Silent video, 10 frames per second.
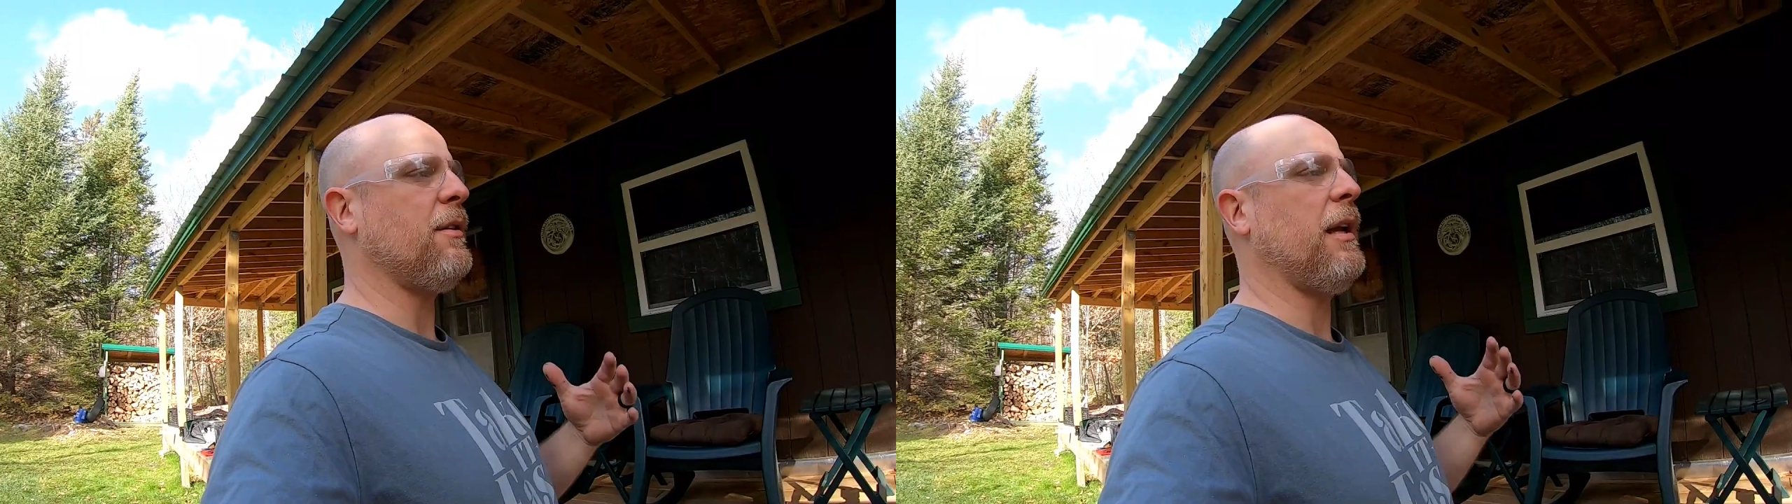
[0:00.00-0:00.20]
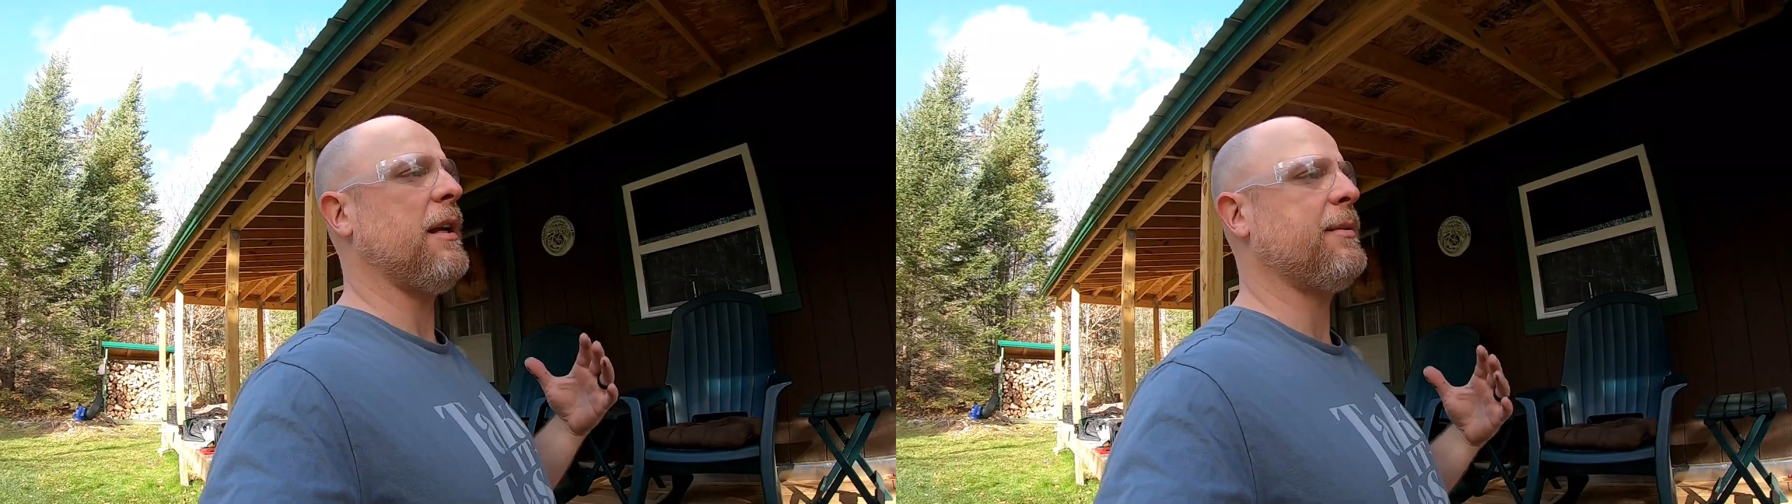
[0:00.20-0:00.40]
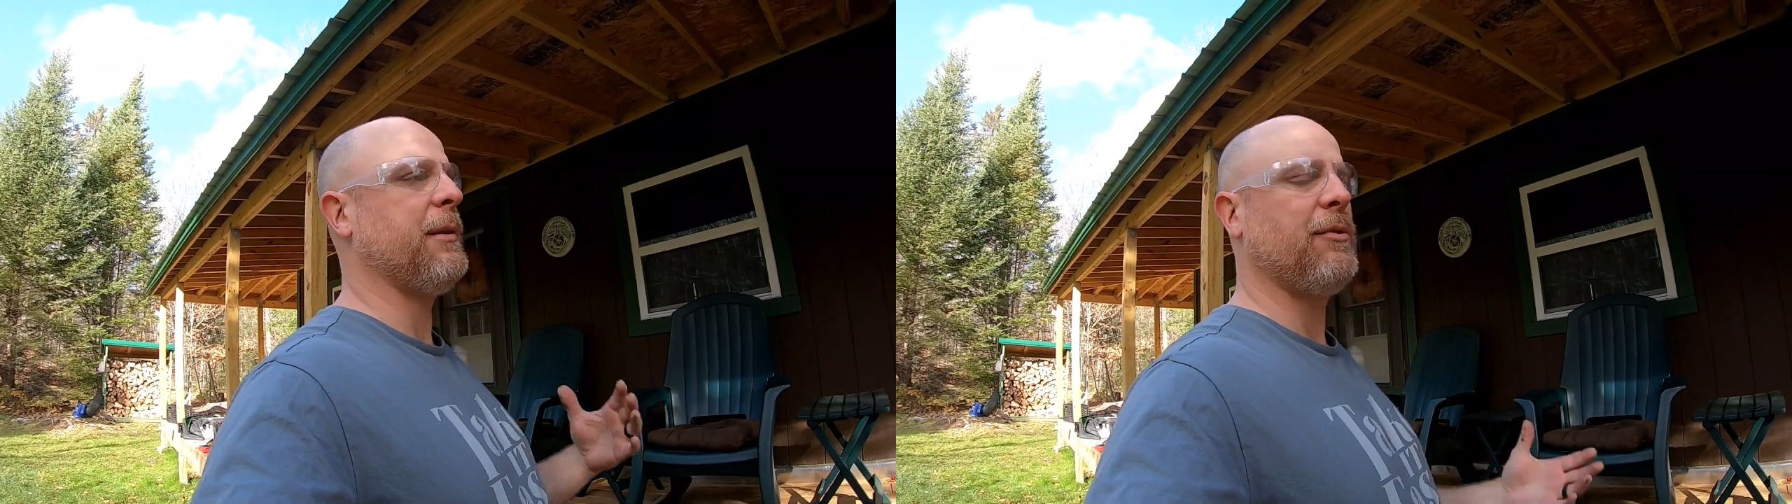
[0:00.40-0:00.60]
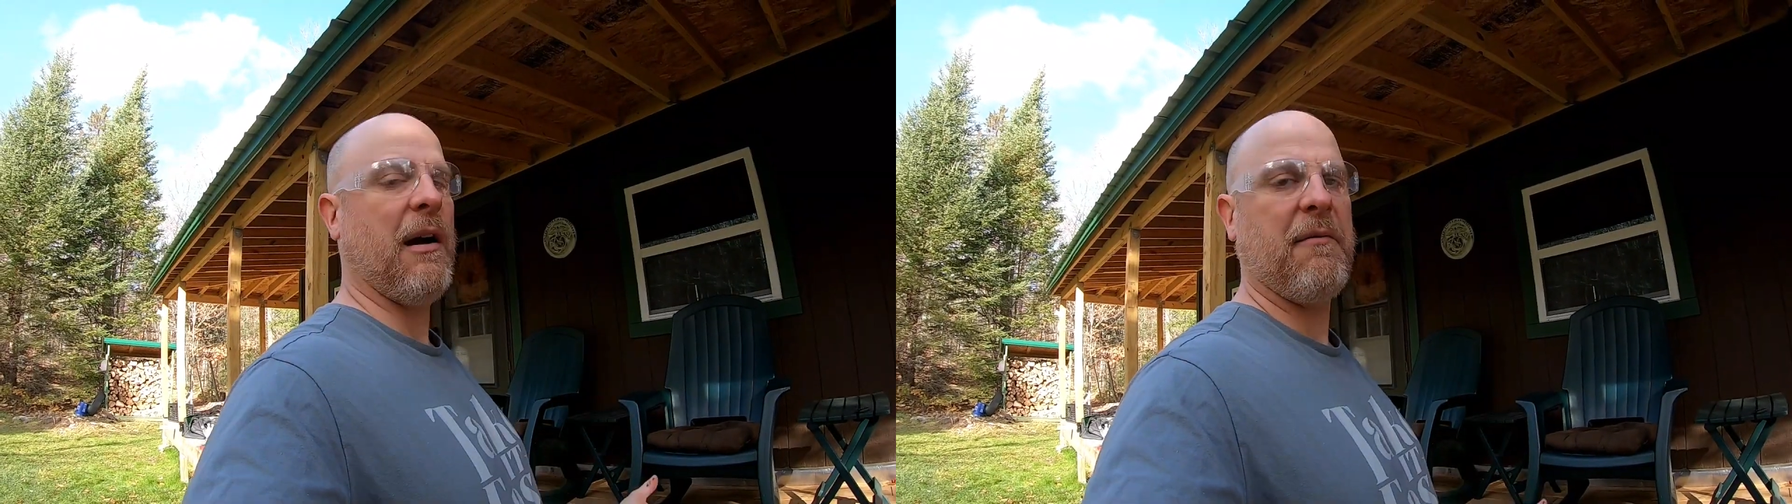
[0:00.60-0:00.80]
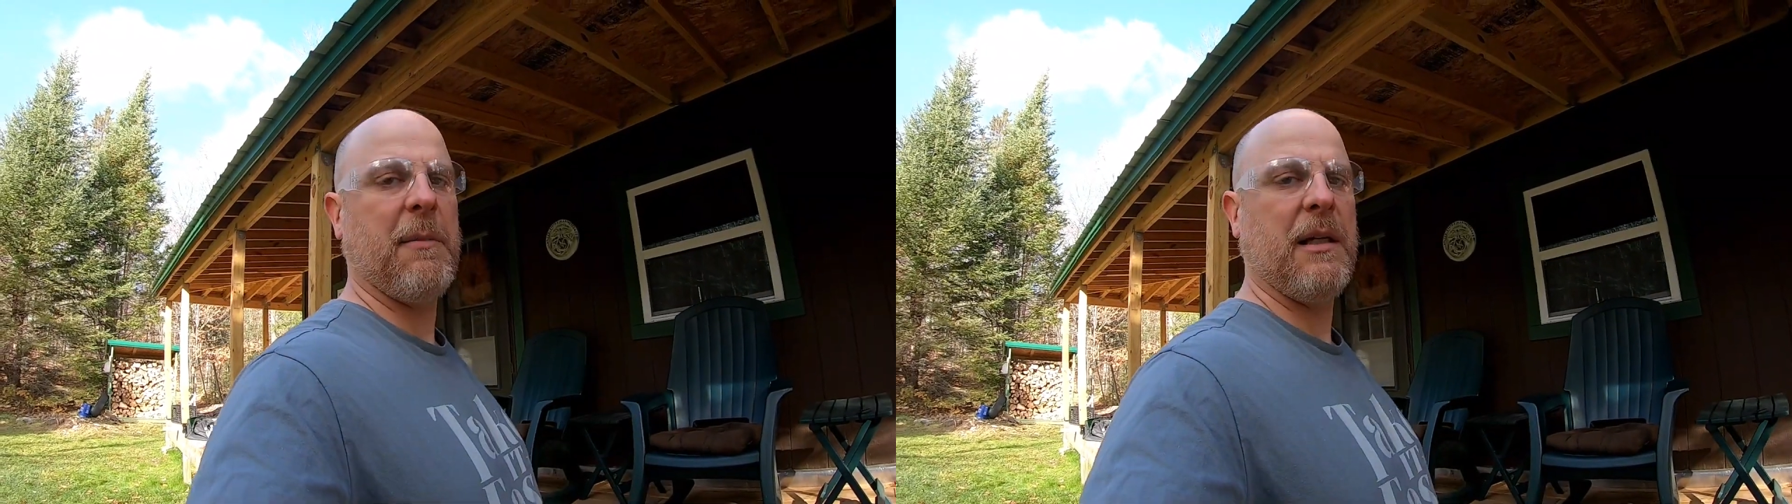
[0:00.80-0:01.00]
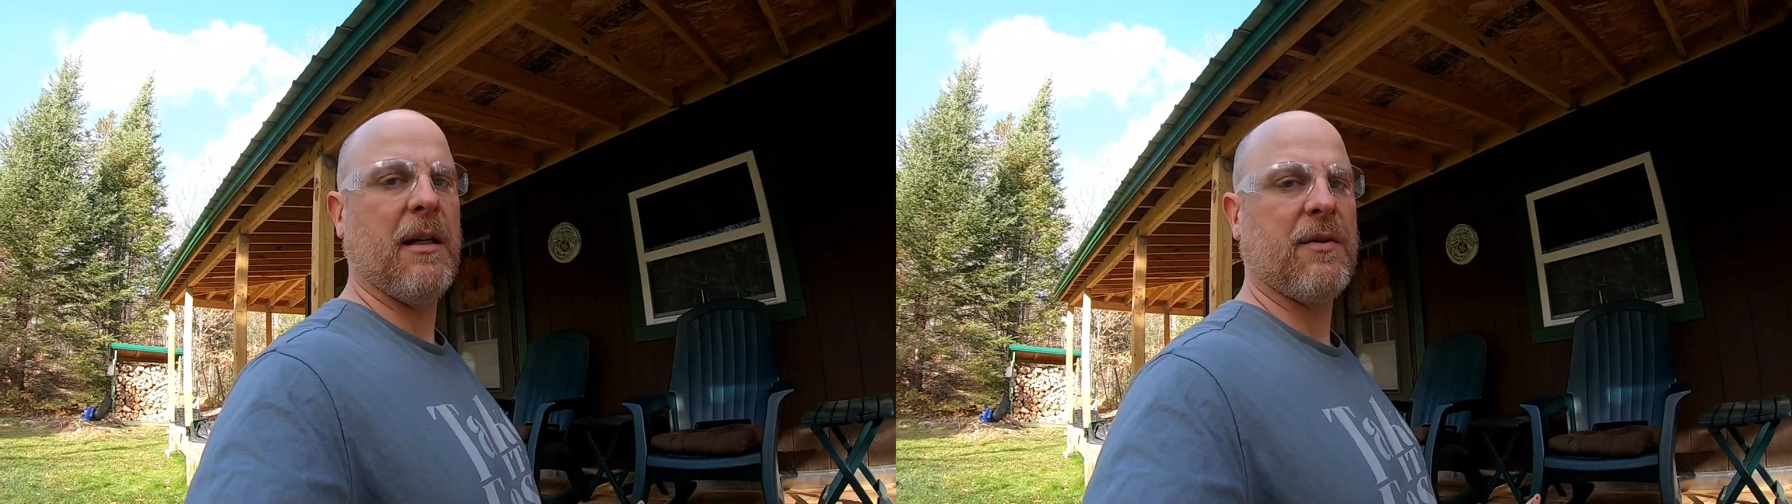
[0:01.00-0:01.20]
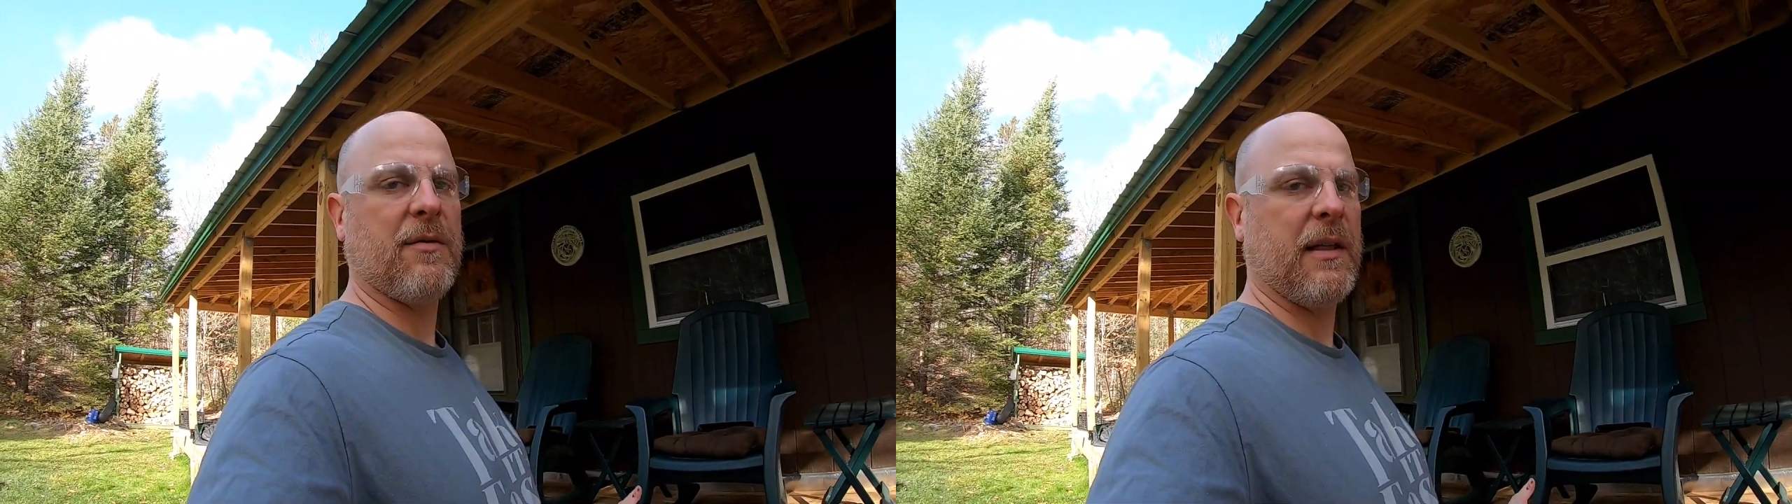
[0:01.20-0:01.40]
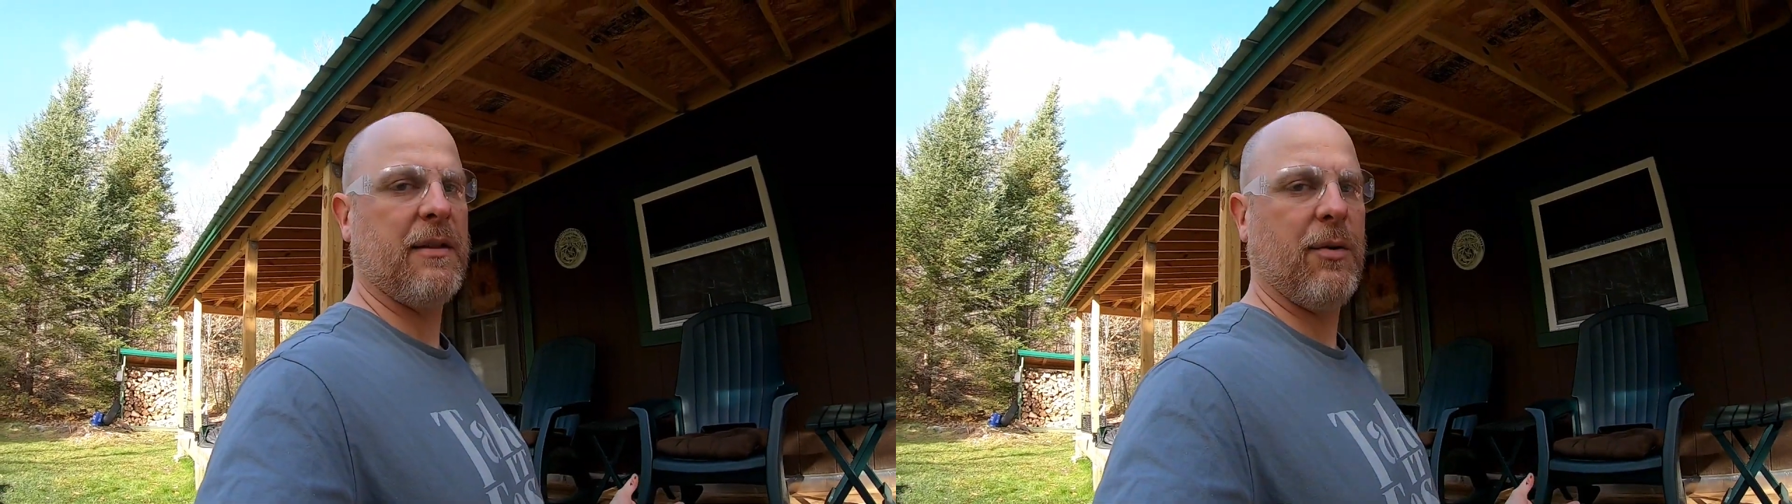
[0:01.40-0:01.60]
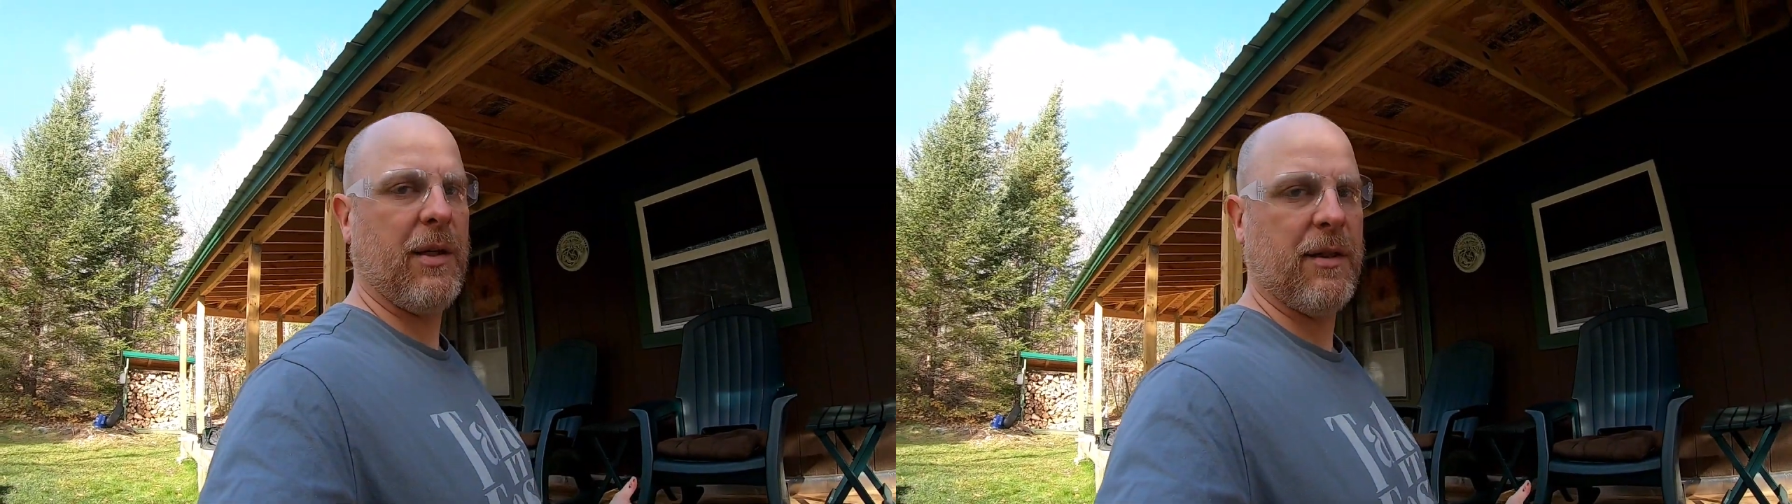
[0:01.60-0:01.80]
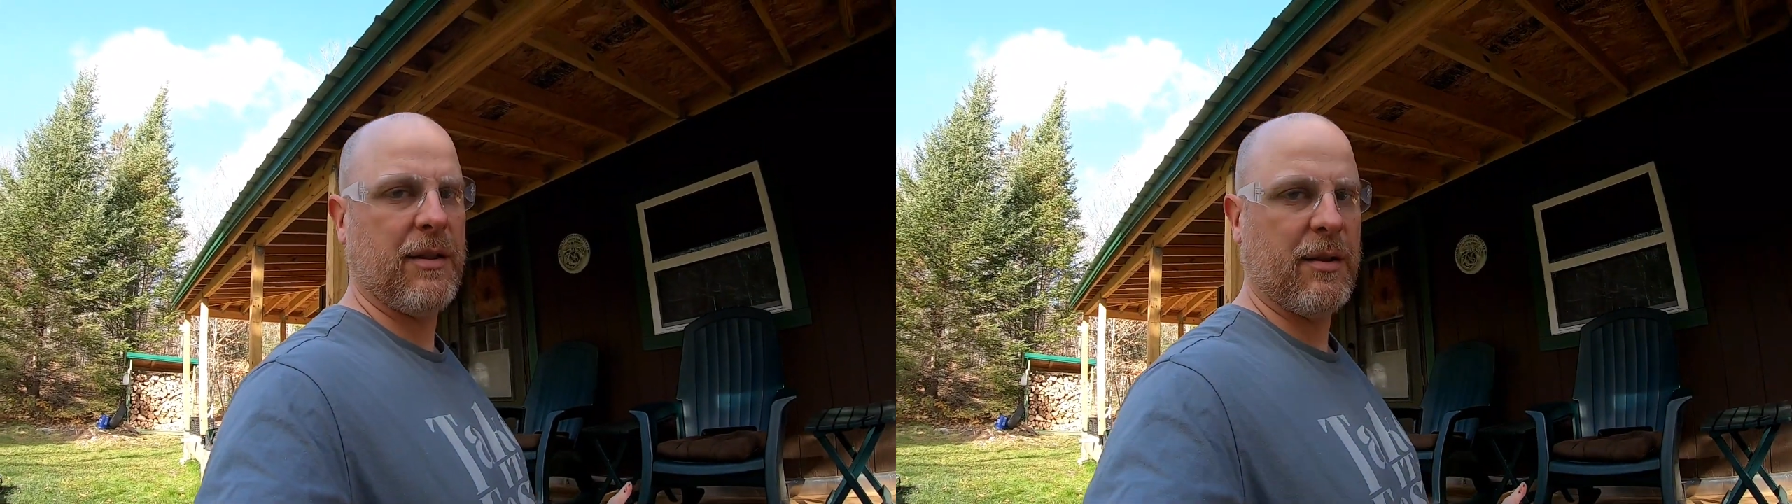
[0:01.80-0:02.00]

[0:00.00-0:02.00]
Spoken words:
has been driving me nuts for like 2 years.